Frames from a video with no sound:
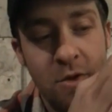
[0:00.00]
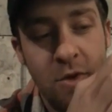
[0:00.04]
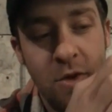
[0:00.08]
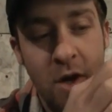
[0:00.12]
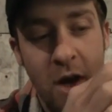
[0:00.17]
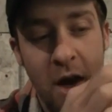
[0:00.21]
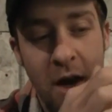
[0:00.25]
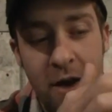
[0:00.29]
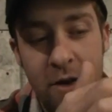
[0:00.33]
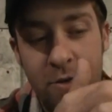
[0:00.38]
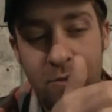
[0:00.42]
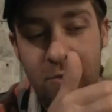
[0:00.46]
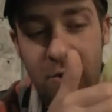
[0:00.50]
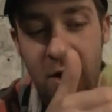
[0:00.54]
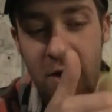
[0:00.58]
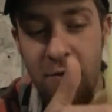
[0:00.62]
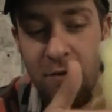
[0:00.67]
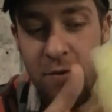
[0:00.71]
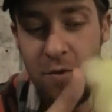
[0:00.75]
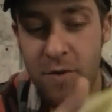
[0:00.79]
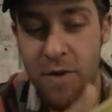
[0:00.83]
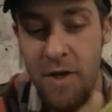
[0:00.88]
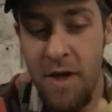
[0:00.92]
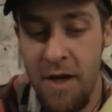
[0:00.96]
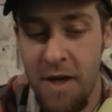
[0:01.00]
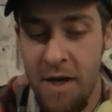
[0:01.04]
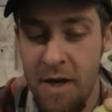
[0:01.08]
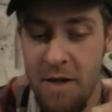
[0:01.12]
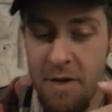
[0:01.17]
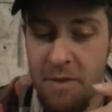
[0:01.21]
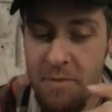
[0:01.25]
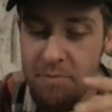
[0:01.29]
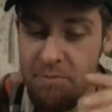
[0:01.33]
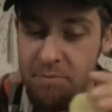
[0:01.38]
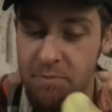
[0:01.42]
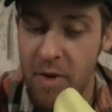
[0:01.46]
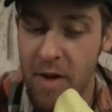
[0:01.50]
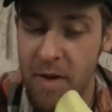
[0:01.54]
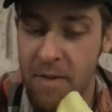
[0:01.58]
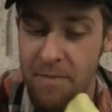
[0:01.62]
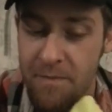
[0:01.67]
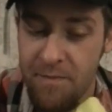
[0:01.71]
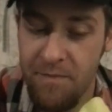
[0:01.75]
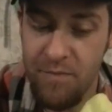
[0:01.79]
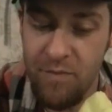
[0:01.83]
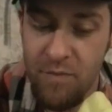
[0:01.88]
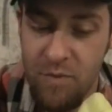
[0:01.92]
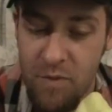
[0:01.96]
kind of ruffled. But
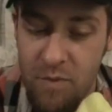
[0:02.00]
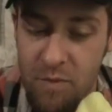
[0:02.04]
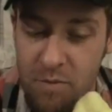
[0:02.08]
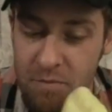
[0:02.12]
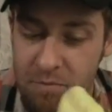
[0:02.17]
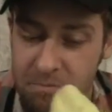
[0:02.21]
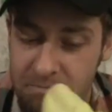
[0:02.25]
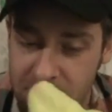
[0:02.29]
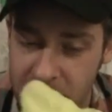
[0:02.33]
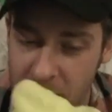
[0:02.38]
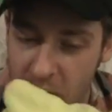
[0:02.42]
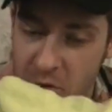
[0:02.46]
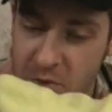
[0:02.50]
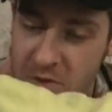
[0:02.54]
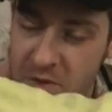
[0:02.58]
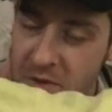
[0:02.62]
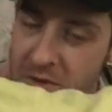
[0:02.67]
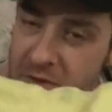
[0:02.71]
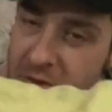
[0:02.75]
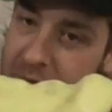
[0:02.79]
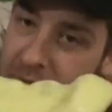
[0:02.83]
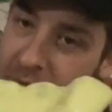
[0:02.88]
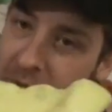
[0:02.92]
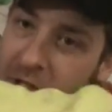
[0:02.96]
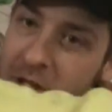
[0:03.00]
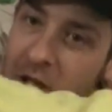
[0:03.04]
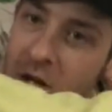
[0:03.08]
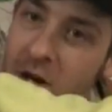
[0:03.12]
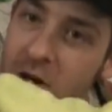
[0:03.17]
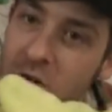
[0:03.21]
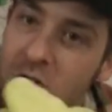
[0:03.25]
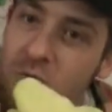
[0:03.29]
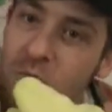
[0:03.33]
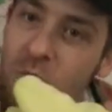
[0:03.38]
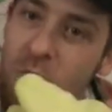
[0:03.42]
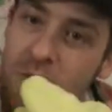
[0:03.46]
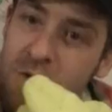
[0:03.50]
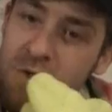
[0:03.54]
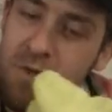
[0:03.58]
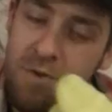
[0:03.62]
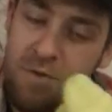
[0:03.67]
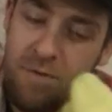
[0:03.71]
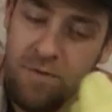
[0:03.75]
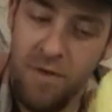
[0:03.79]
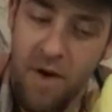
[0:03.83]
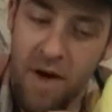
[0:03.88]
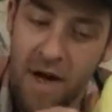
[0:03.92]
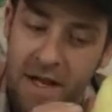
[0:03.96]
most of the large ones
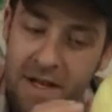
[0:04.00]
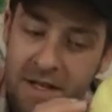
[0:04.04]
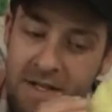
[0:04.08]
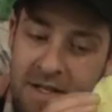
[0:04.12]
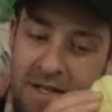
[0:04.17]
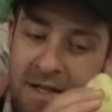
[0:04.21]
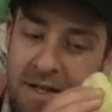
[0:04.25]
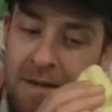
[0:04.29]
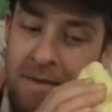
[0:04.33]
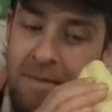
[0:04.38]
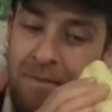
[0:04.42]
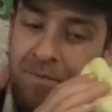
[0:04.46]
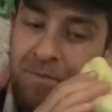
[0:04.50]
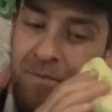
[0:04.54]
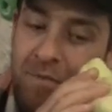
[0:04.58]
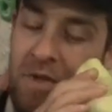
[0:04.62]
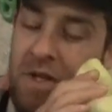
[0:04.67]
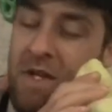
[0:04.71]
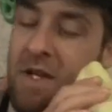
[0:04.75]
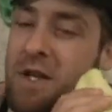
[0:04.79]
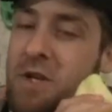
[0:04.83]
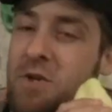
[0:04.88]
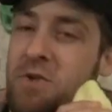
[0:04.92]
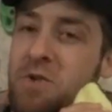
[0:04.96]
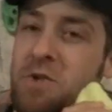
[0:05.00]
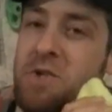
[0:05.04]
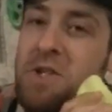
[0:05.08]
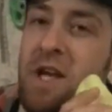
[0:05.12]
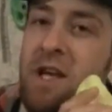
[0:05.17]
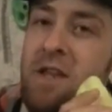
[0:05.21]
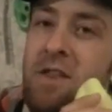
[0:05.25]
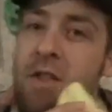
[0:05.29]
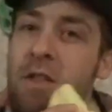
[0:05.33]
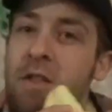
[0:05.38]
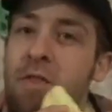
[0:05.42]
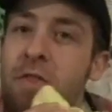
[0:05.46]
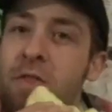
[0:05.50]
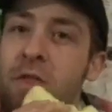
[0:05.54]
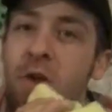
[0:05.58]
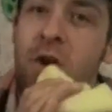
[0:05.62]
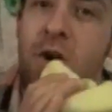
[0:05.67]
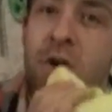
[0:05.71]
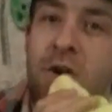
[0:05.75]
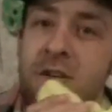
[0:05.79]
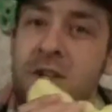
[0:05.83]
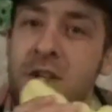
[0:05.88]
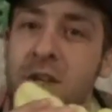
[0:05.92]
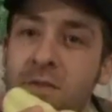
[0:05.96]
you'll find you can get the
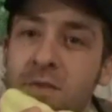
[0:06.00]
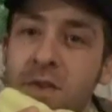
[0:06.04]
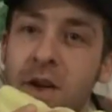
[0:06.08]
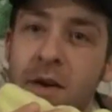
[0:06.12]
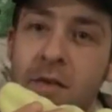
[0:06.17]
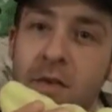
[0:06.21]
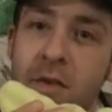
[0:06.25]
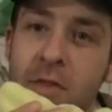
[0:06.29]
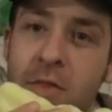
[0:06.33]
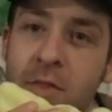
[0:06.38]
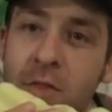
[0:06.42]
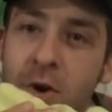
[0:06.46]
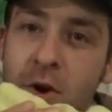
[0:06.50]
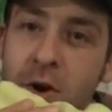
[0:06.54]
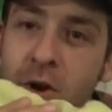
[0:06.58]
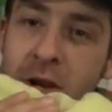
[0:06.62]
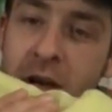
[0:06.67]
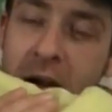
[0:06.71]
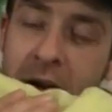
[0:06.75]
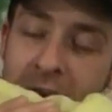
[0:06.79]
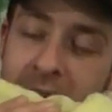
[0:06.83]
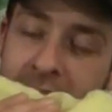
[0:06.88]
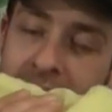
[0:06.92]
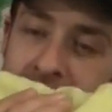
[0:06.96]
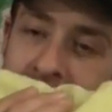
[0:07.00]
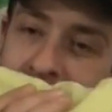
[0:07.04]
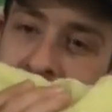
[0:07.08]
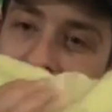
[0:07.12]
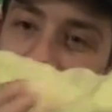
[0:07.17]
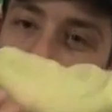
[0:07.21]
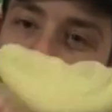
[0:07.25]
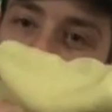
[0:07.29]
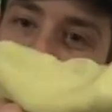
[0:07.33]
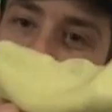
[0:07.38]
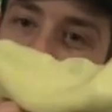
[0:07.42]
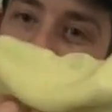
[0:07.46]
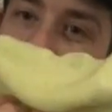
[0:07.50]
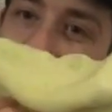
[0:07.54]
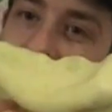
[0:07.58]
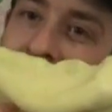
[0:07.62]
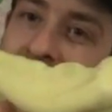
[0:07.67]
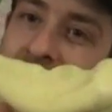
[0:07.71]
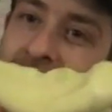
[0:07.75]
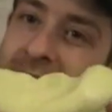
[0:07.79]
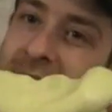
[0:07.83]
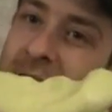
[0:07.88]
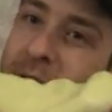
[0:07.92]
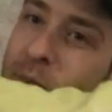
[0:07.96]
3rd. If you have a 3rd hand,
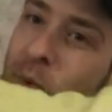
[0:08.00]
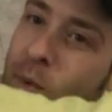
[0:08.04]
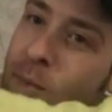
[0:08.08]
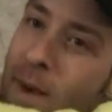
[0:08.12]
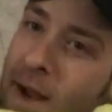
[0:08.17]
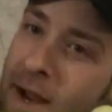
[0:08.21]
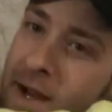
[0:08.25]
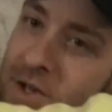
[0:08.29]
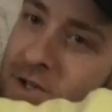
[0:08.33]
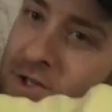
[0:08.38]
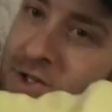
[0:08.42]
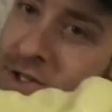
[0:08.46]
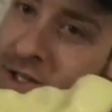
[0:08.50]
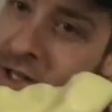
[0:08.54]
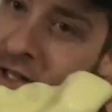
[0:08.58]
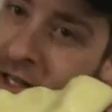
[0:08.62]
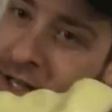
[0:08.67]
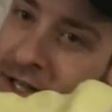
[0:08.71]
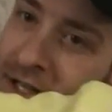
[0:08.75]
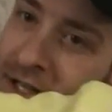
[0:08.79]
you can double match,